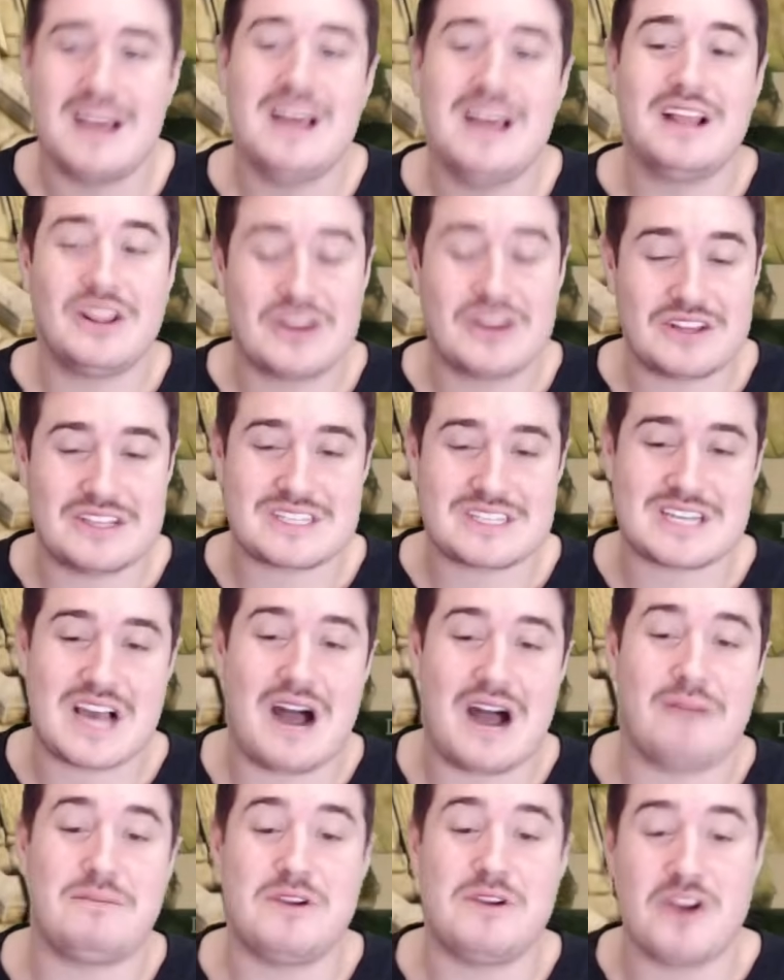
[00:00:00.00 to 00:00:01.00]
Look at this
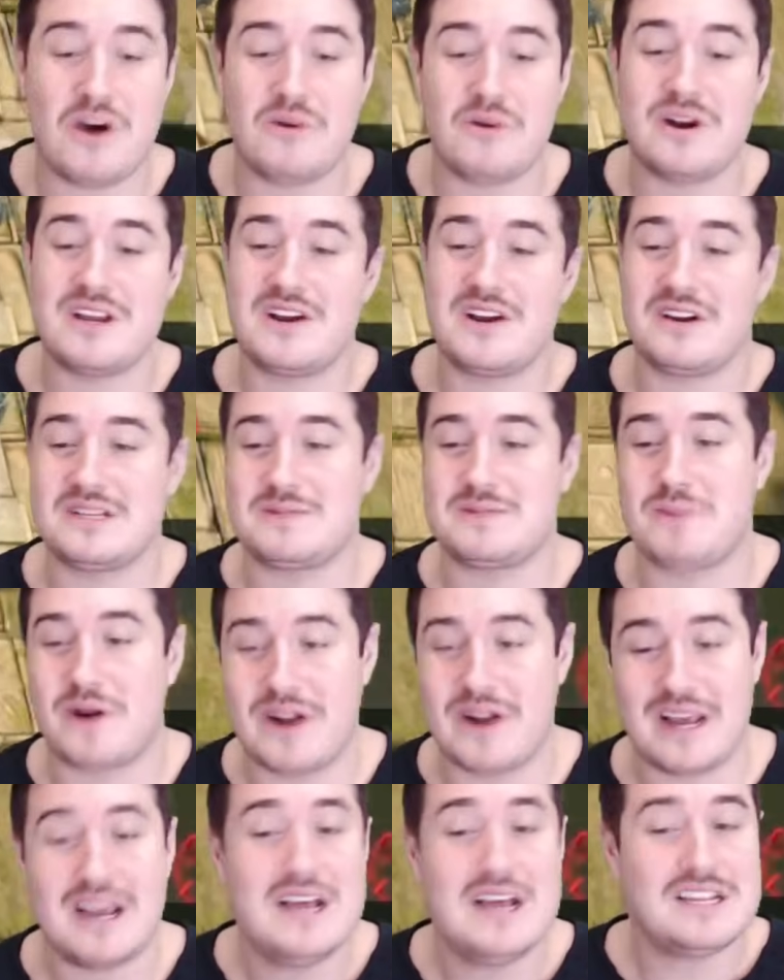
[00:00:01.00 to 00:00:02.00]
comp. No one here has
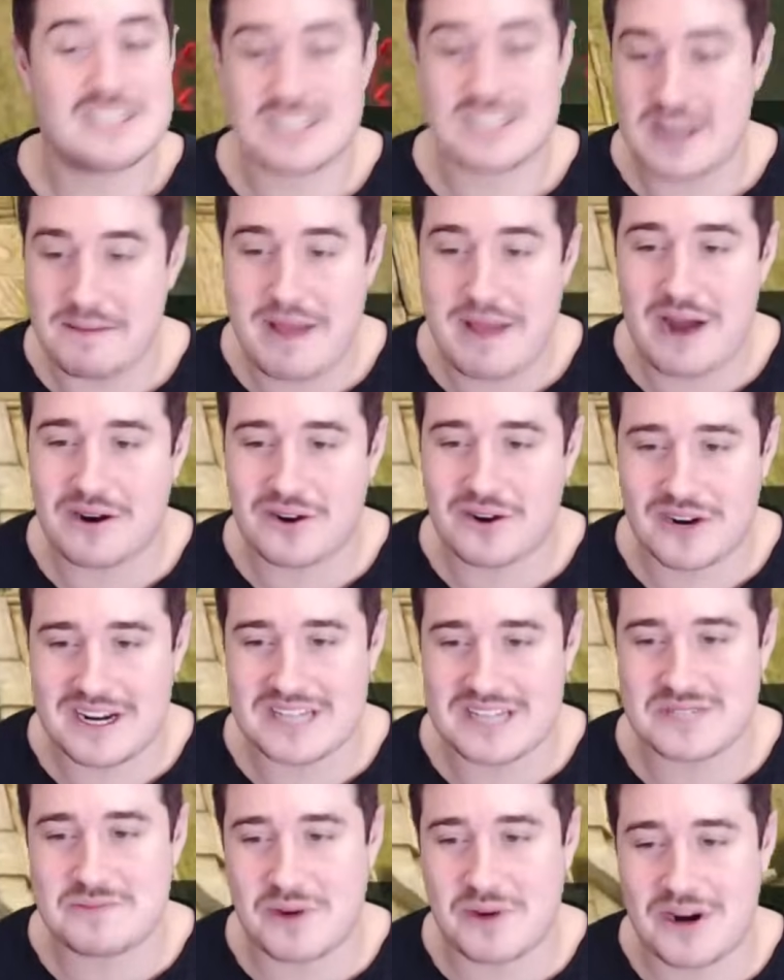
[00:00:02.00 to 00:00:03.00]
burning. Somehow greed
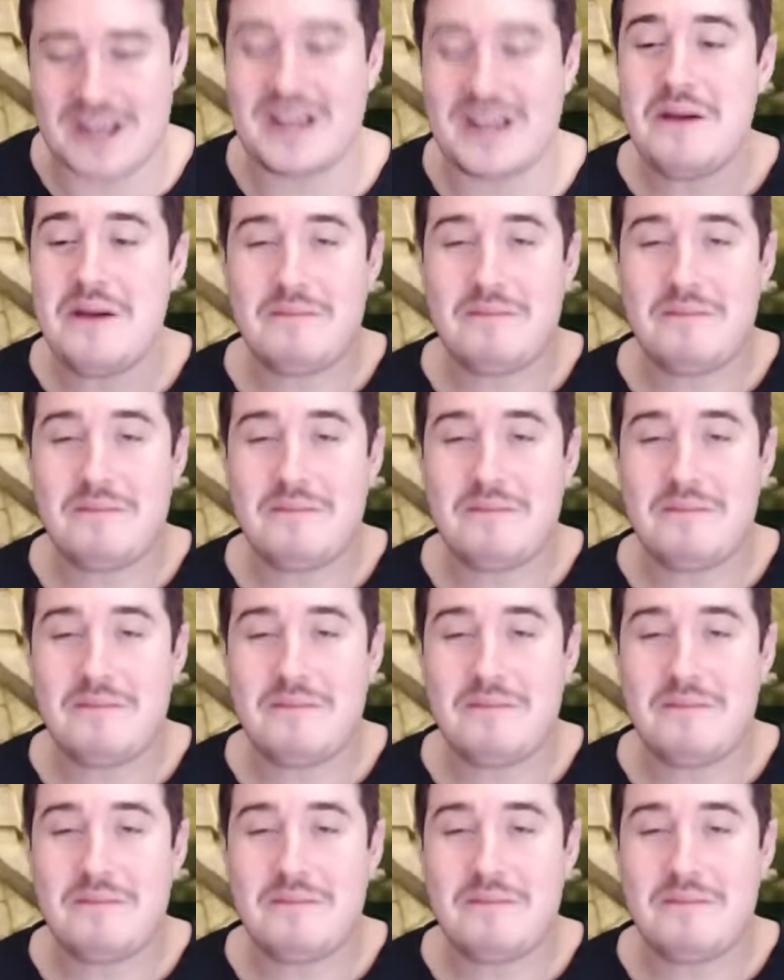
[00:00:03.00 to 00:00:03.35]
has burning.